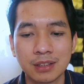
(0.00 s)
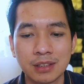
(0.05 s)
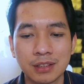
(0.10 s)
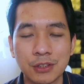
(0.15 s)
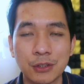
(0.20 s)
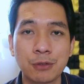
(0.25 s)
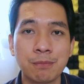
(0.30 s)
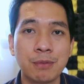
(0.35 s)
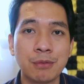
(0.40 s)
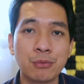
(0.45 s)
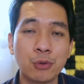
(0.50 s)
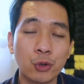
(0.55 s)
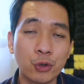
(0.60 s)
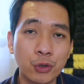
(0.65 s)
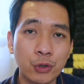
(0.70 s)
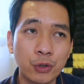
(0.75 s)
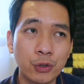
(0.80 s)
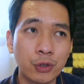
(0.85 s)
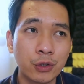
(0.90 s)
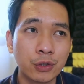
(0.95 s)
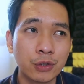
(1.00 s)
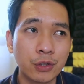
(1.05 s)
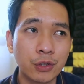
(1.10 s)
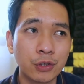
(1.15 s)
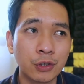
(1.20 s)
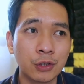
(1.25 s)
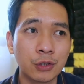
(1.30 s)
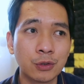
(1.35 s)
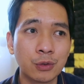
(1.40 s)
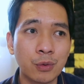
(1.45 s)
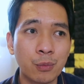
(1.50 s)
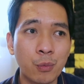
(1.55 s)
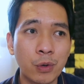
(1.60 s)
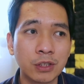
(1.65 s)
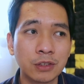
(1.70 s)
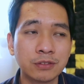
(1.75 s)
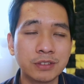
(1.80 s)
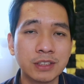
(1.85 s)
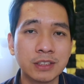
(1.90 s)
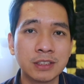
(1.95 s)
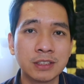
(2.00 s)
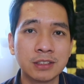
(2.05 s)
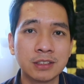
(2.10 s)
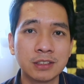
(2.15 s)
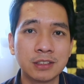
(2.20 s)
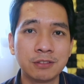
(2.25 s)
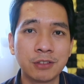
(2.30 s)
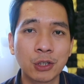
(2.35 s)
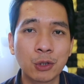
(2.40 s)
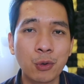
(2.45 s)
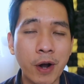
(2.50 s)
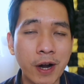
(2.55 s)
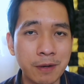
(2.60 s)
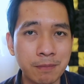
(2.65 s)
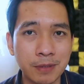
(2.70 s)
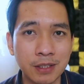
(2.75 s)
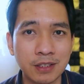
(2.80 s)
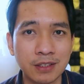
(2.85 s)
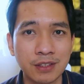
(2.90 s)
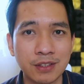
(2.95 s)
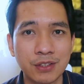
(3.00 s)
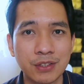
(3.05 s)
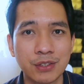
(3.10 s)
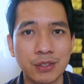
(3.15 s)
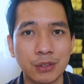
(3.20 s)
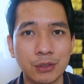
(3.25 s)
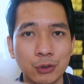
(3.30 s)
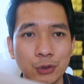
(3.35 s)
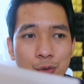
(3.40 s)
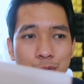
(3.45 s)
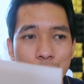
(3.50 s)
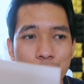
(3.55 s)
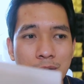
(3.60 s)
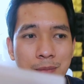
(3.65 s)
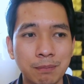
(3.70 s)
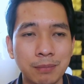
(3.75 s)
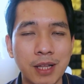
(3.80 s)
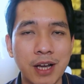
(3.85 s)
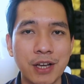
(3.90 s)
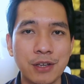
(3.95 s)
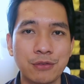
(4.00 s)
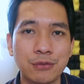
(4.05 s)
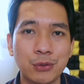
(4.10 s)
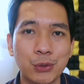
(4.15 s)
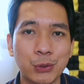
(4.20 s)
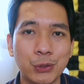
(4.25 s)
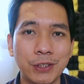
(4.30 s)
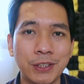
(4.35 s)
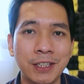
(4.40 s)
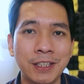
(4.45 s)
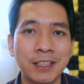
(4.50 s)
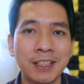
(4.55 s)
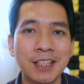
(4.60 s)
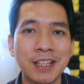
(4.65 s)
Because before, one of the requirements to apply for